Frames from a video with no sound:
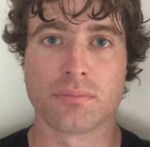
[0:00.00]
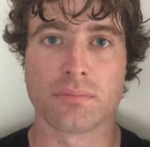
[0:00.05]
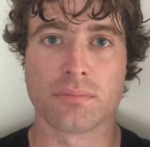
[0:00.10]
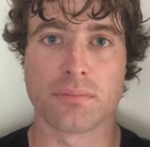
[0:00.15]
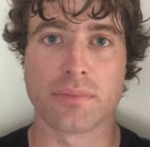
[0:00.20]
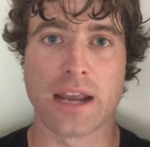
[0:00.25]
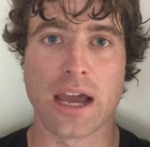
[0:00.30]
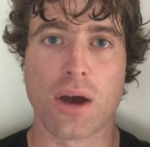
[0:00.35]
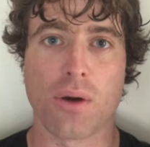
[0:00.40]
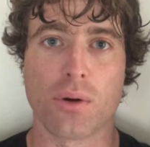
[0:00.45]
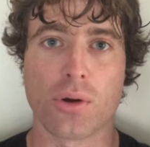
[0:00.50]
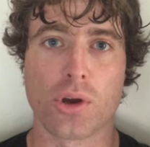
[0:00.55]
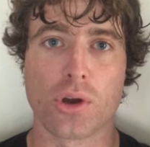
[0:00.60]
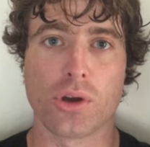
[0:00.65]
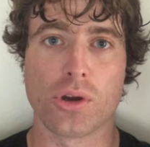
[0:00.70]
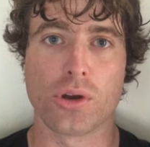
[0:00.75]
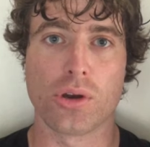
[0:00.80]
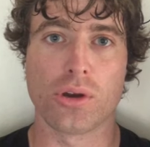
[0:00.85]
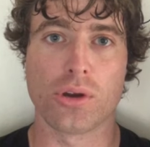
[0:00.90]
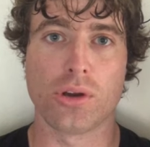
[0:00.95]
Now,
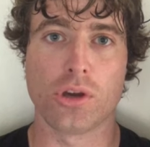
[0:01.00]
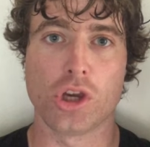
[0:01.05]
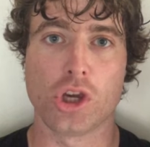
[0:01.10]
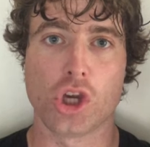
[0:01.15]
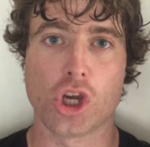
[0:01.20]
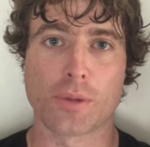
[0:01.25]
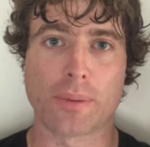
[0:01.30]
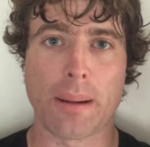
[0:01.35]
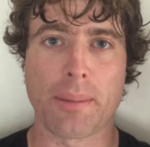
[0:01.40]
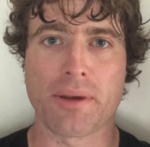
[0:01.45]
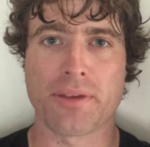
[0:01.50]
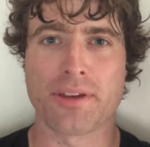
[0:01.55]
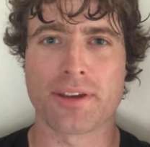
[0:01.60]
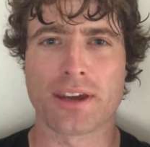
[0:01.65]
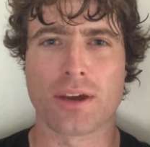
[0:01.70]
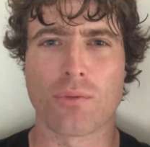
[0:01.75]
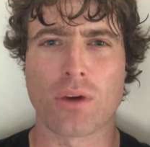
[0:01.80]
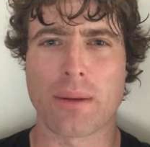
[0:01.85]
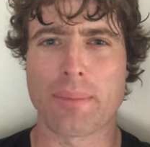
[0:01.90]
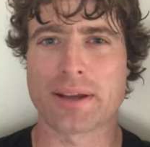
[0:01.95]
you're probably
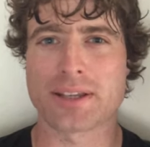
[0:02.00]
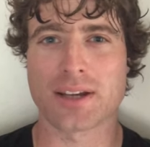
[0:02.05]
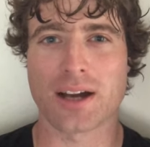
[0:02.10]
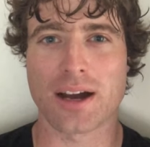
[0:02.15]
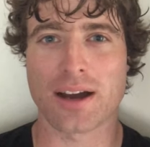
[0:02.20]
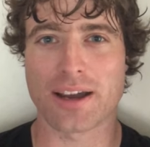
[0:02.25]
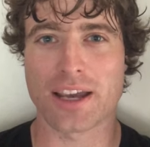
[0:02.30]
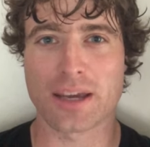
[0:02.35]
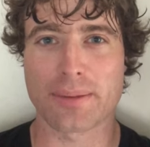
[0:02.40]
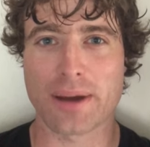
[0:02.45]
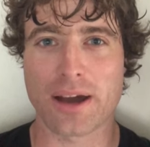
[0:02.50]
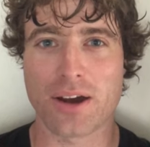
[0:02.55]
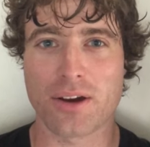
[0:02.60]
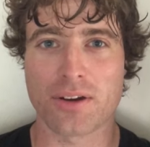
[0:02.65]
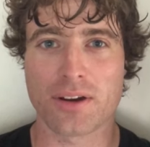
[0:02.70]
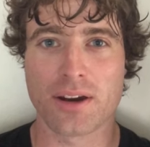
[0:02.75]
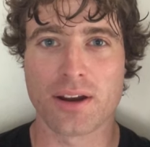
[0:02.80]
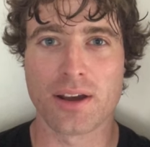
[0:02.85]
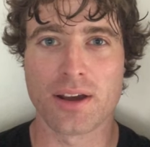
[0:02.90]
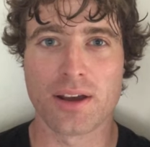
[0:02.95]
thinking, what am I talking
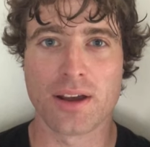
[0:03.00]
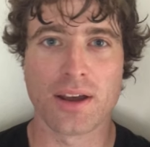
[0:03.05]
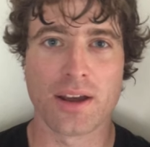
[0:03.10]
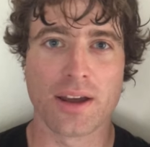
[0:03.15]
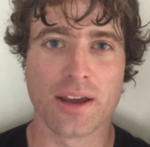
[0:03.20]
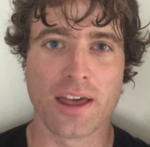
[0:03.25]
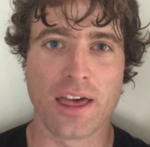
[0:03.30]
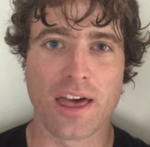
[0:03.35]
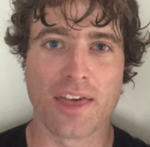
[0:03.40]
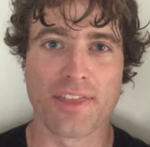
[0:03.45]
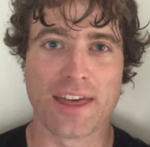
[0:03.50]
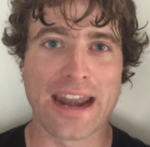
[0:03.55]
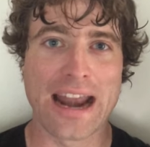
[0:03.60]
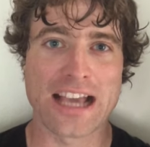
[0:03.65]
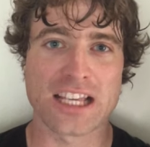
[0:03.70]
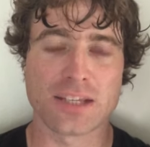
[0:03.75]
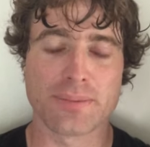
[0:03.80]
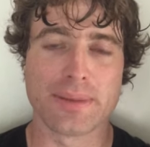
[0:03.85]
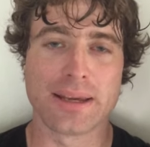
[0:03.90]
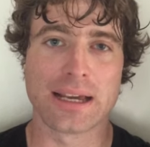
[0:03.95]
about? That
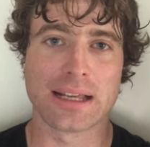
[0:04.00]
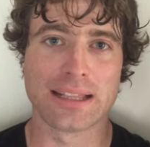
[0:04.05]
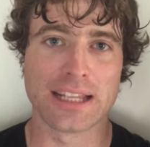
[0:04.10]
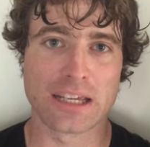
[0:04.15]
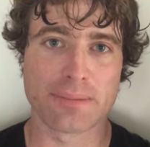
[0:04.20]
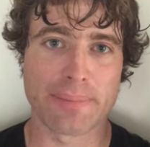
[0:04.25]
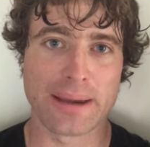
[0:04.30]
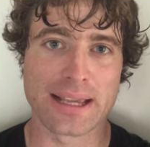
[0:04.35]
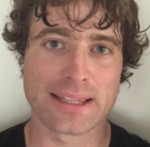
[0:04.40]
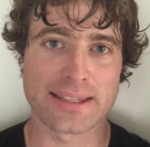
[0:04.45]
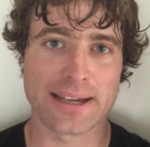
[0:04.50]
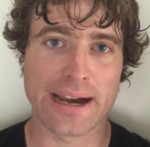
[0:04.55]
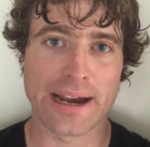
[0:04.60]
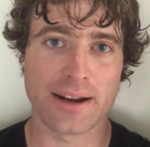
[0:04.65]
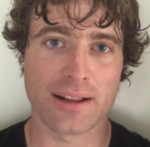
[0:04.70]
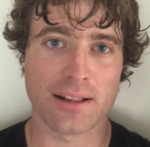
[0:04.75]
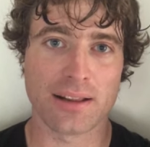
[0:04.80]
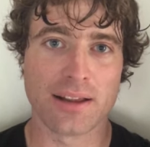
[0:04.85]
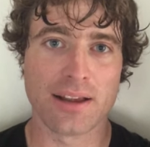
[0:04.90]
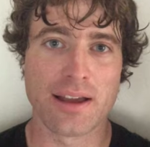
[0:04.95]
has to be a clickbait
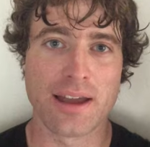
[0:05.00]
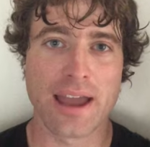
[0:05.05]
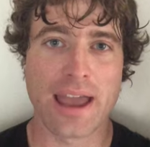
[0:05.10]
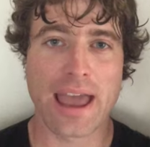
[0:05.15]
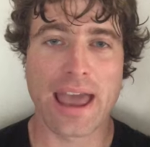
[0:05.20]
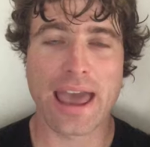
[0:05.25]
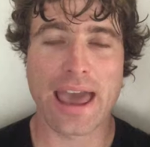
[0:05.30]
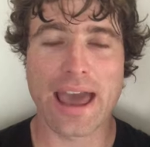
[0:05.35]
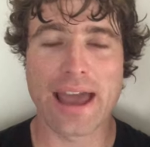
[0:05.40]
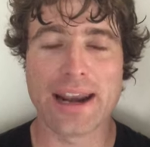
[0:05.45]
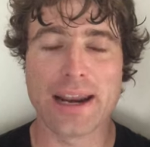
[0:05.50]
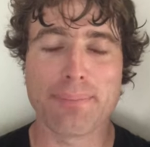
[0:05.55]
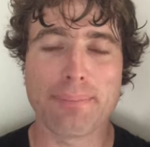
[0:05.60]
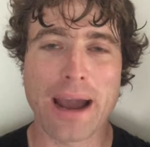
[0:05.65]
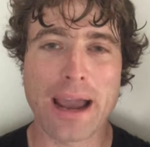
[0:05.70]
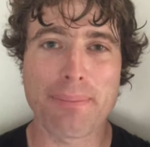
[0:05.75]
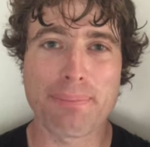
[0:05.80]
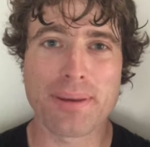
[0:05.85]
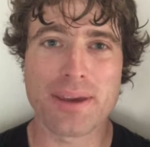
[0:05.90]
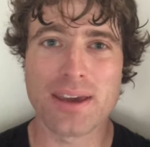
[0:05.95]
title. And it
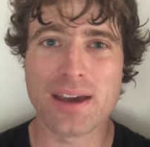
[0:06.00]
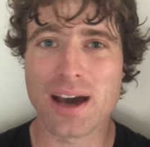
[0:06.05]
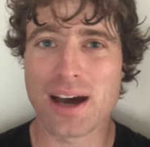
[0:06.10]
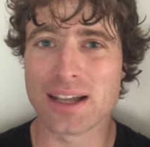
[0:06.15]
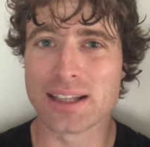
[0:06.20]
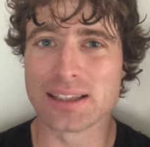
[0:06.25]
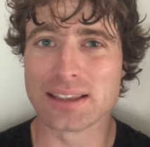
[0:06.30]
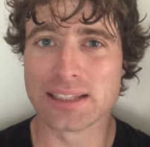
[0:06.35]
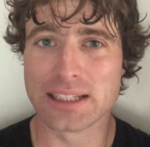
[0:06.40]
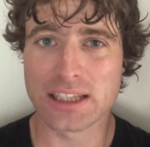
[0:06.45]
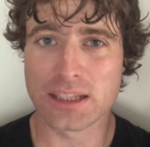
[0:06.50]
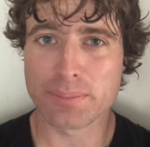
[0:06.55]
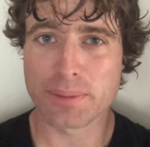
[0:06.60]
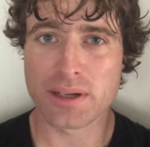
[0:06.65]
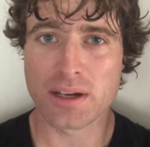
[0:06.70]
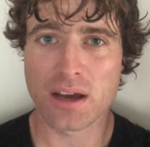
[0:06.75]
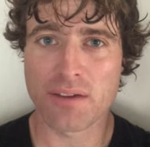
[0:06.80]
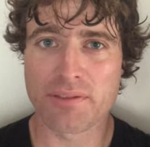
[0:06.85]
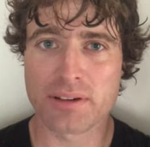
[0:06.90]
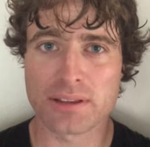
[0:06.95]
might be a little
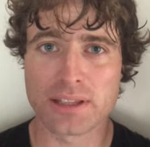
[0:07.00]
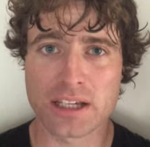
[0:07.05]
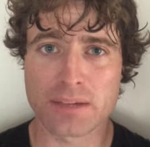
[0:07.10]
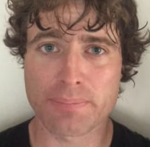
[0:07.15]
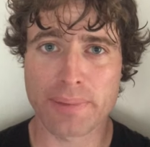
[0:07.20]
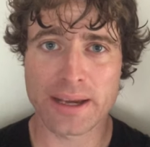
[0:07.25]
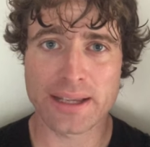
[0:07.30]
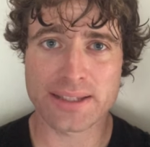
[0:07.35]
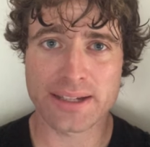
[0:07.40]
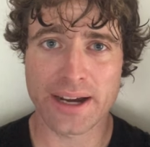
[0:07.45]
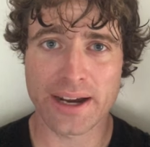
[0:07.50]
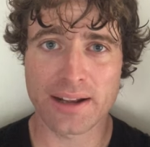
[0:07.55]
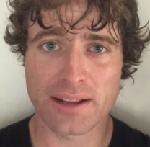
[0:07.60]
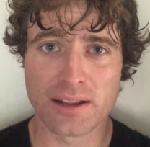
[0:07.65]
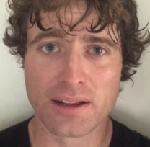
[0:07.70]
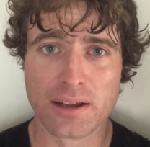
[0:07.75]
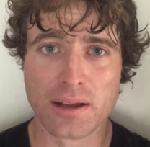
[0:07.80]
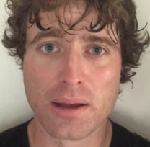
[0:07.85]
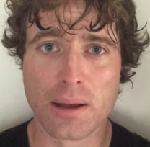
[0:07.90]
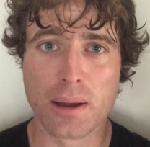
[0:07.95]
bit of a clickbait
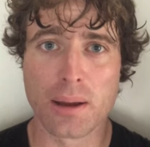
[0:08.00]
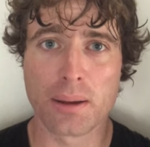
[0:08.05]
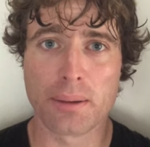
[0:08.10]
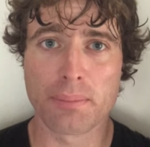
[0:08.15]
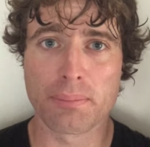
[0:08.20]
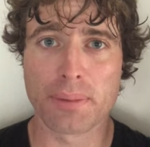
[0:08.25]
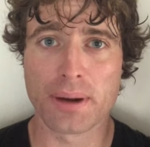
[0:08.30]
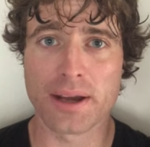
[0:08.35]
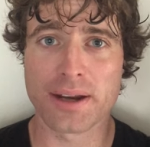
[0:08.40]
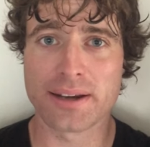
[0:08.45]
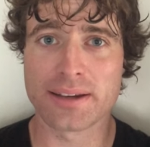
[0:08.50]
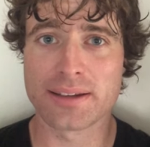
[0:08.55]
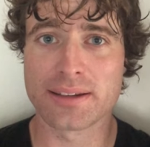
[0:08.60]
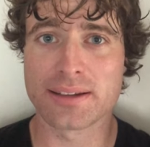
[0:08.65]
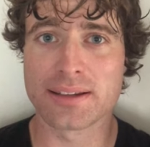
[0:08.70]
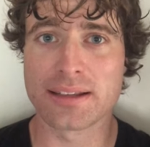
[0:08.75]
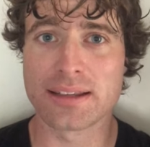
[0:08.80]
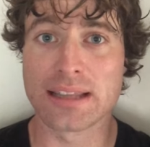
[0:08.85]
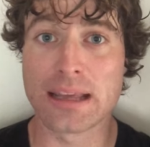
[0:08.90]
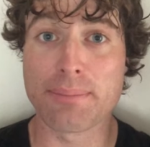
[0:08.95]
title, but
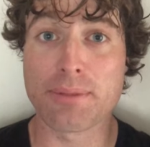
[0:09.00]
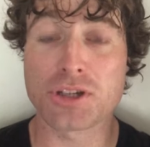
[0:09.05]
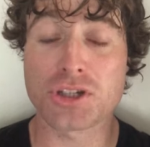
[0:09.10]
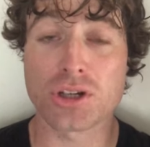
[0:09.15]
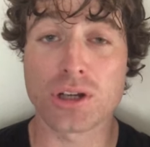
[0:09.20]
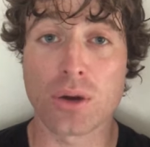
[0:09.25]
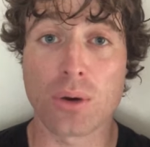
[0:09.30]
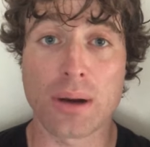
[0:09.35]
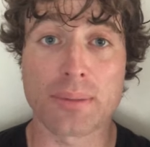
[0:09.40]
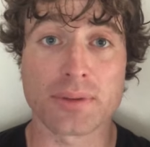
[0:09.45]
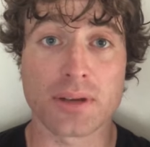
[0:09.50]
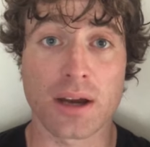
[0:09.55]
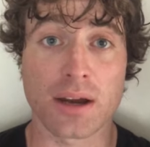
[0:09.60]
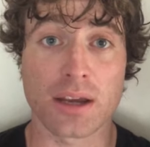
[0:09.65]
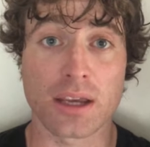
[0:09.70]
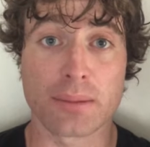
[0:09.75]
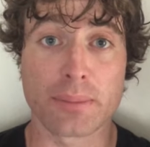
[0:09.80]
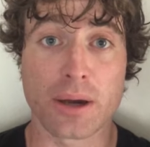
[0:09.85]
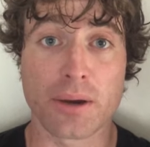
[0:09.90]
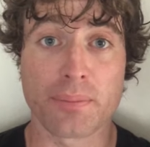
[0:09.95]
let me show you what I'm
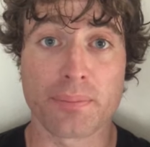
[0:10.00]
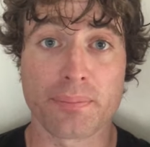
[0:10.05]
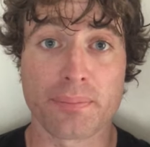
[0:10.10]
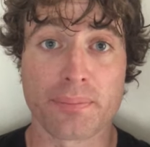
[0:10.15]
talking about.